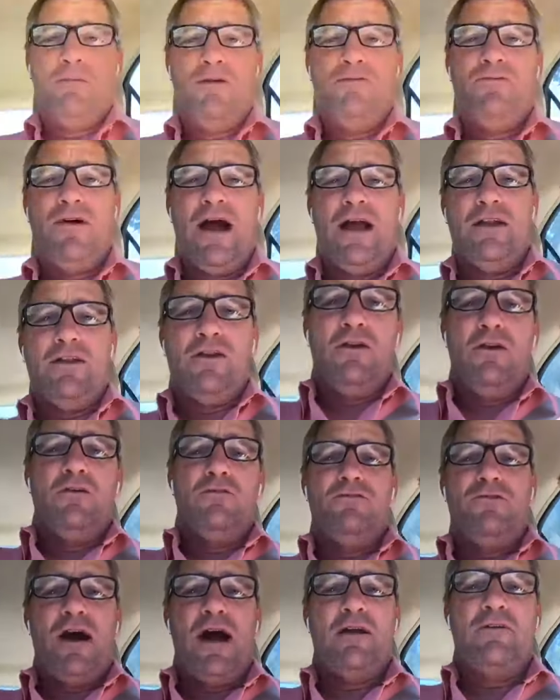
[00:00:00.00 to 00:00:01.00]
fighting the good
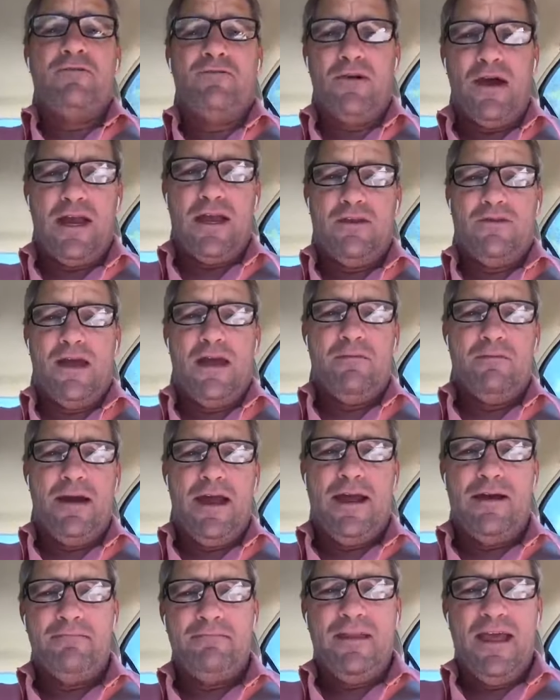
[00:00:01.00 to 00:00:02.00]
fight of faith,
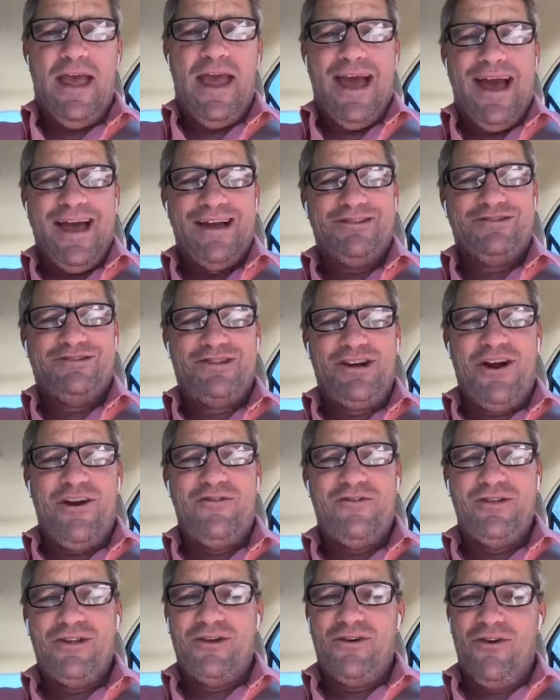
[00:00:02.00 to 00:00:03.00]
amen, and
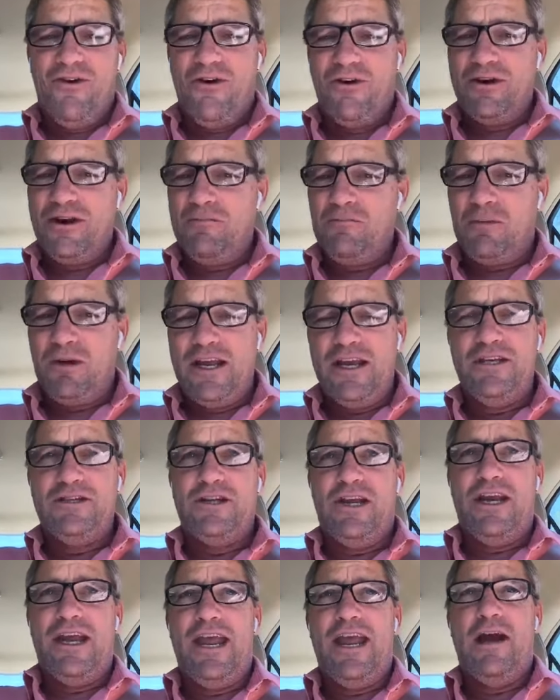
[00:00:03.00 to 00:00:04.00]
serving the Lord and
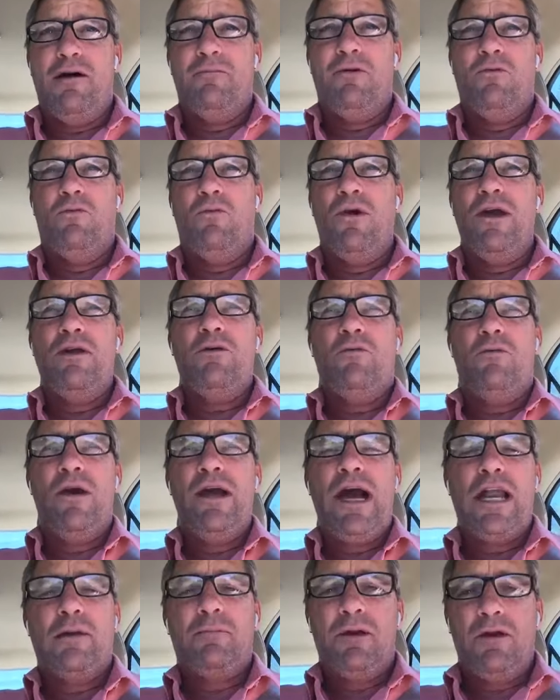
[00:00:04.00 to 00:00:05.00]
pleasing Him. And we, we
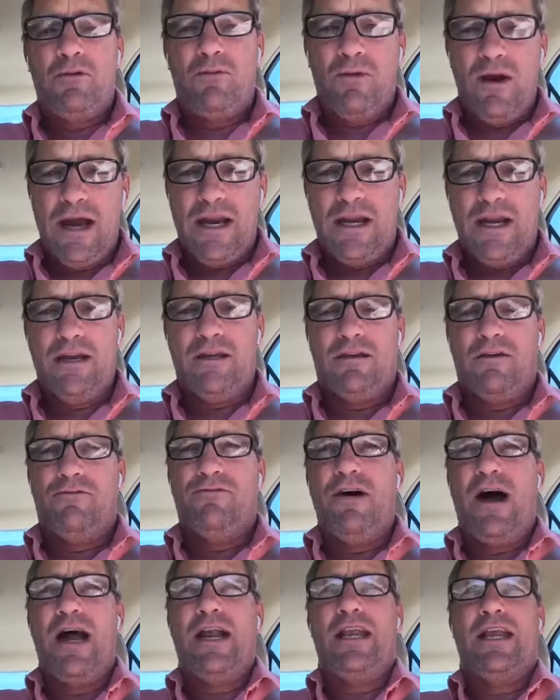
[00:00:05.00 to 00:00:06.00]
got to be ready to
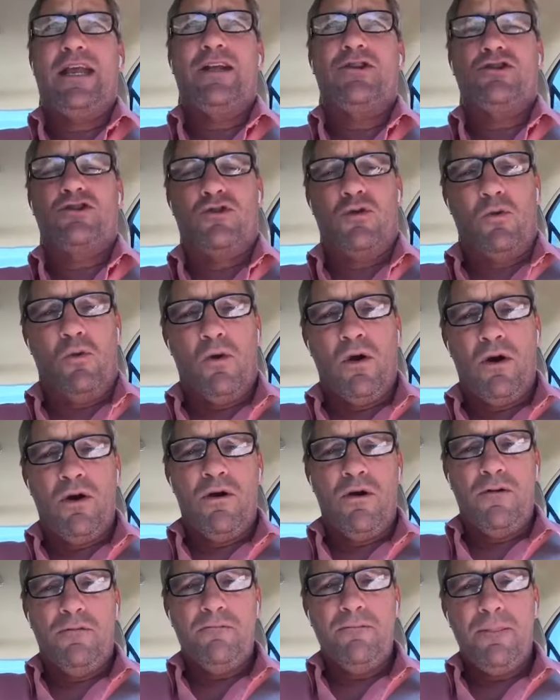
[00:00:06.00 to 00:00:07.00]
fight against the
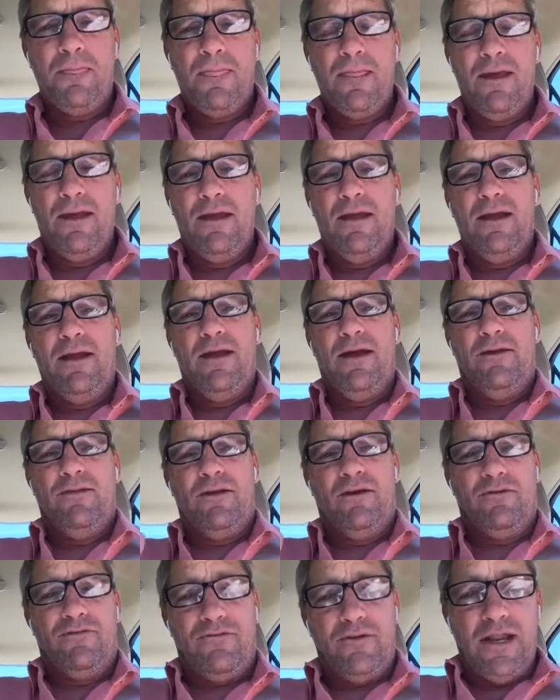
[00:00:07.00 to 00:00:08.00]
world,
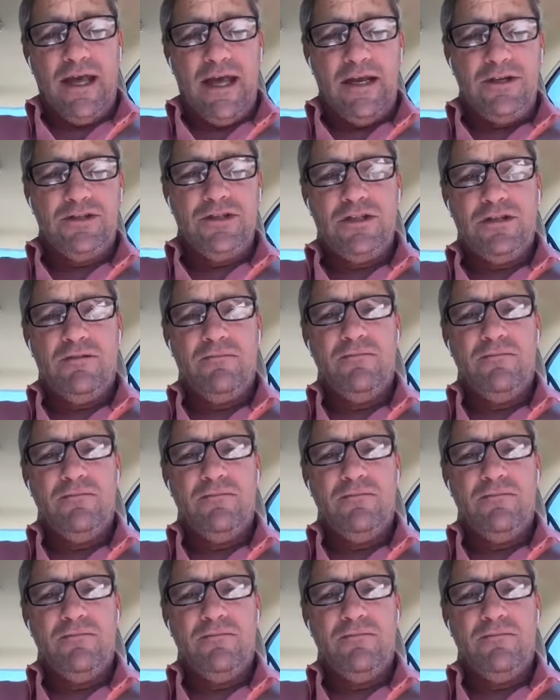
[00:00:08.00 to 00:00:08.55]
the flesh,